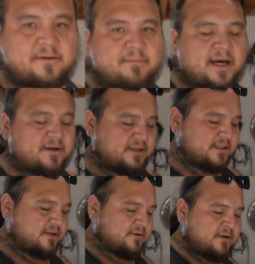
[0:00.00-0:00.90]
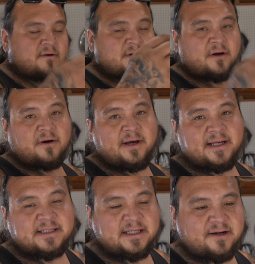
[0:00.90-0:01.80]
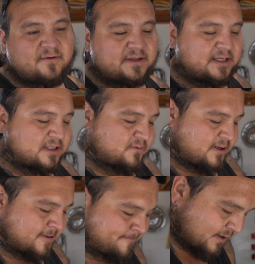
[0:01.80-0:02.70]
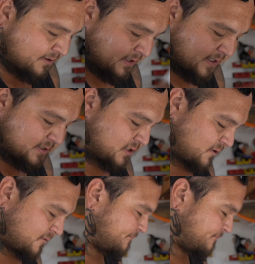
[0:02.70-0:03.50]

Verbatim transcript: the battery. So I'm gonna go ahead and stick with this one. I'm gonna get two